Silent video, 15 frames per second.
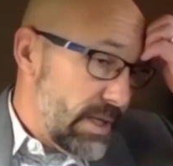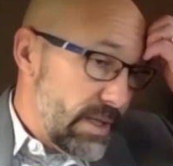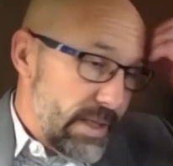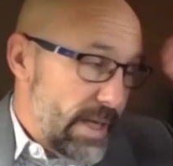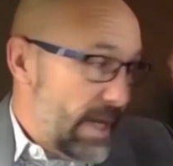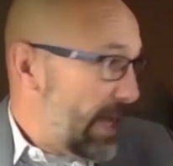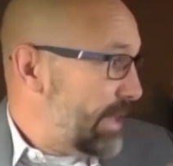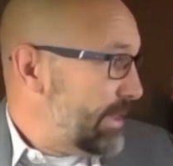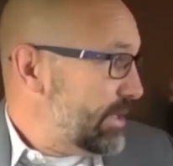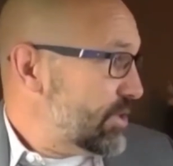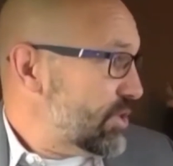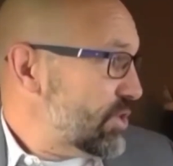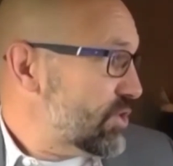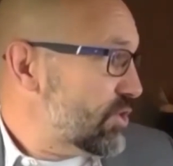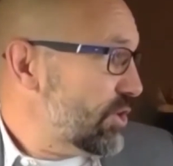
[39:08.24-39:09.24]
Yeah,
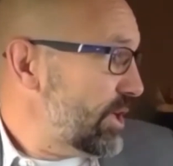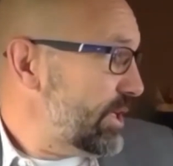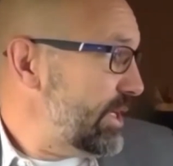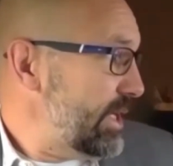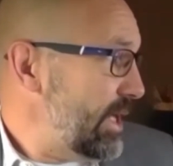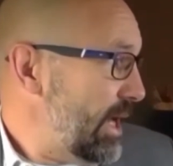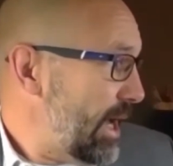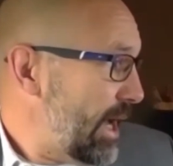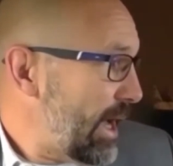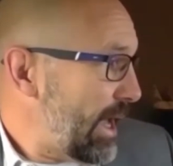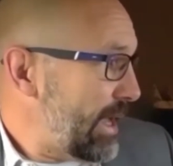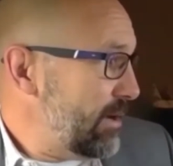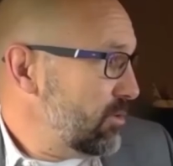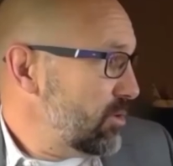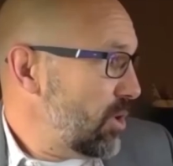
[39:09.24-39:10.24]
this is tricky.
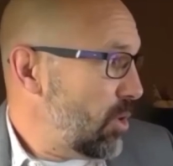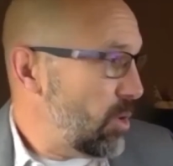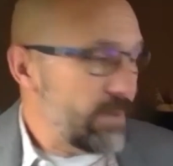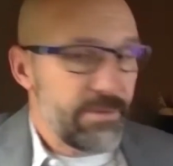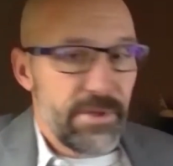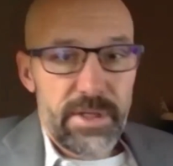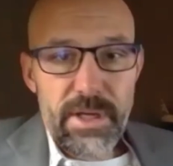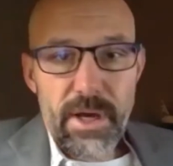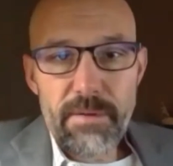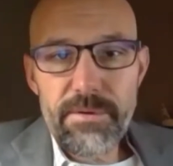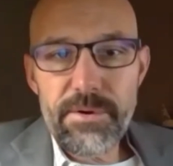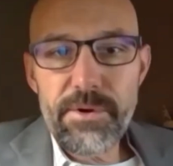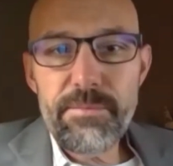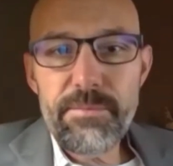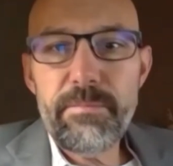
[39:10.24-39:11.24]
I don't know if the
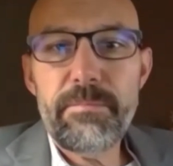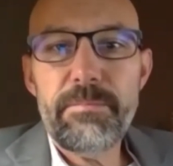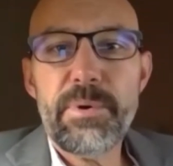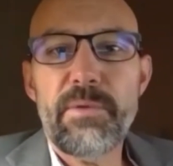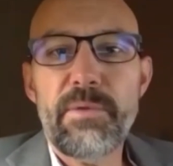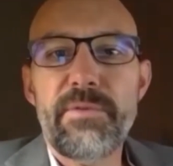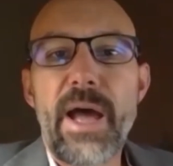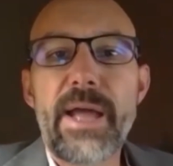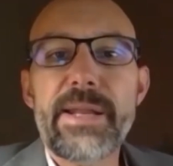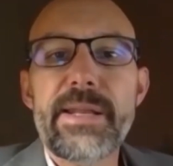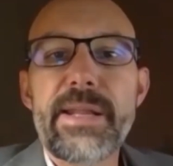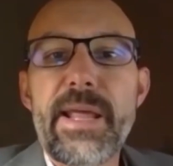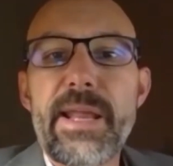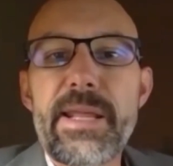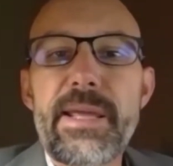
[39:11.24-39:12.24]
governor
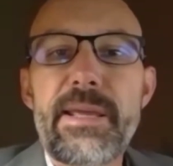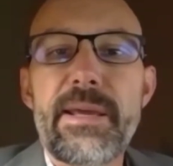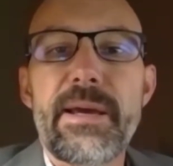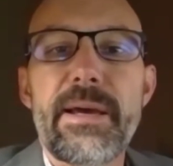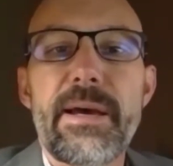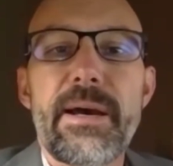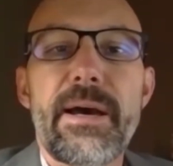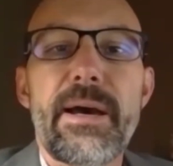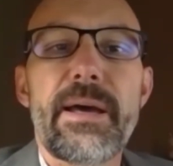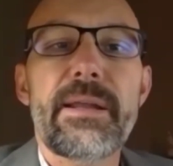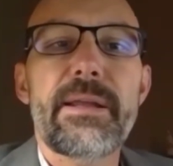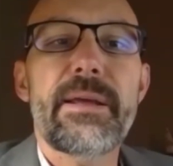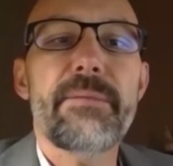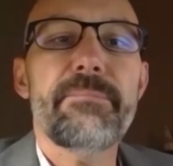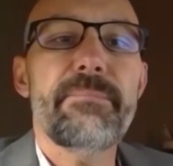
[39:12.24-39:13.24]
provided any,
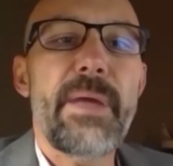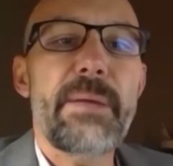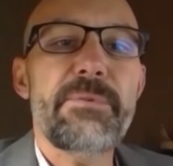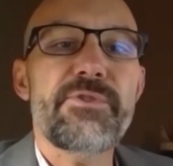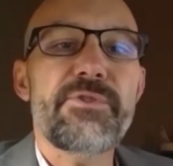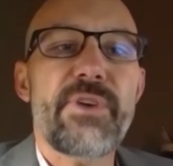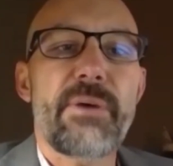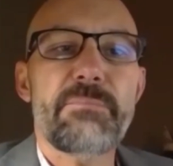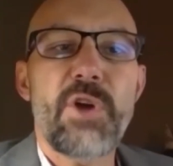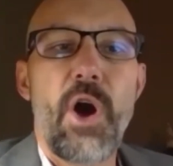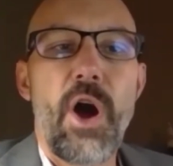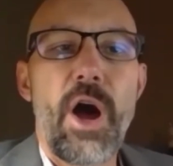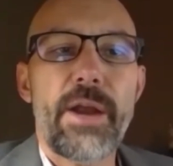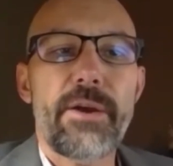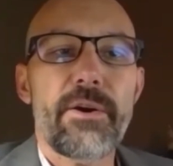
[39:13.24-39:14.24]
maybe some
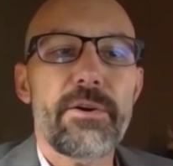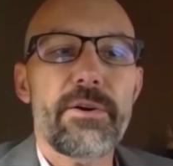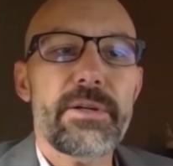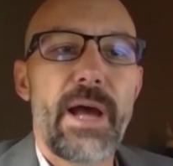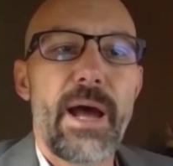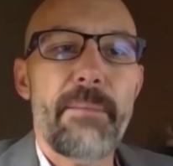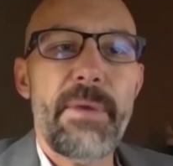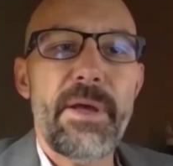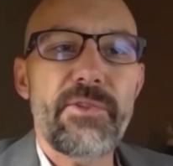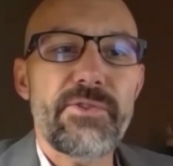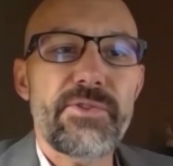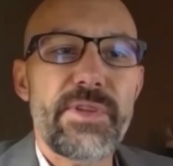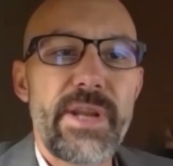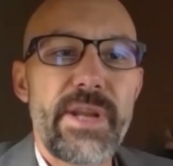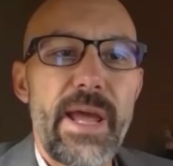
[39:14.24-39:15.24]
caught her
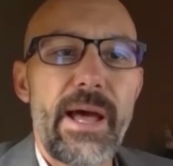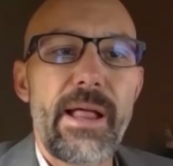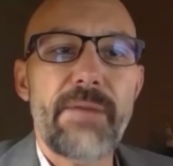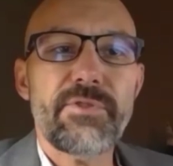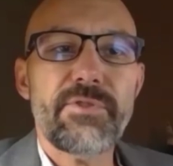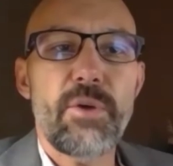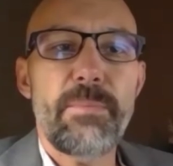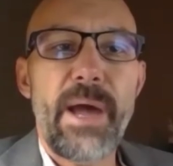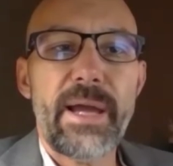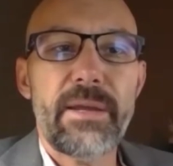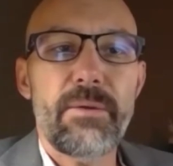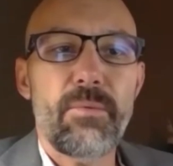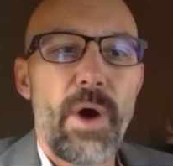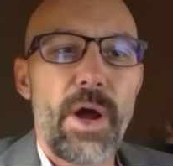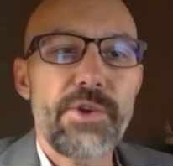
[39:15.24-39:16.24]
comments today. I'll have to go back
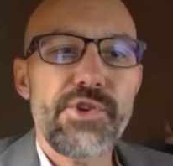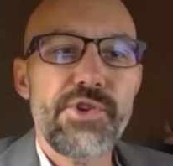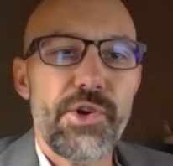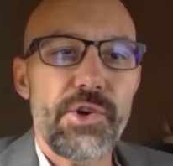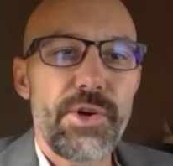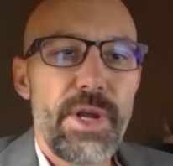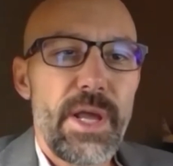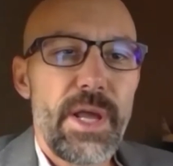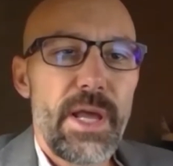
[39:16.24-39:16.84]
and watch her